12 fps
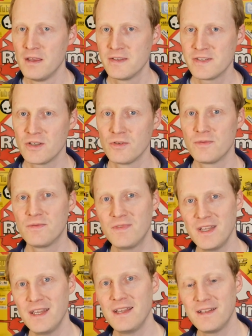So
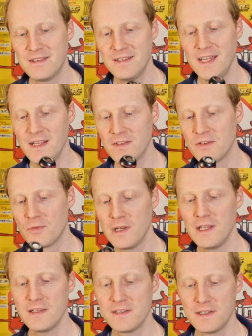they tend to
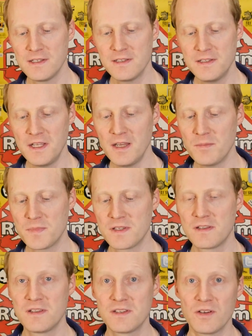release it in steps,
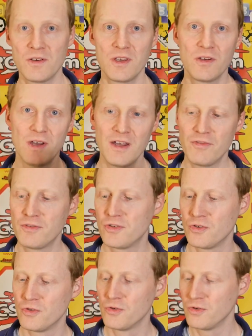so you have to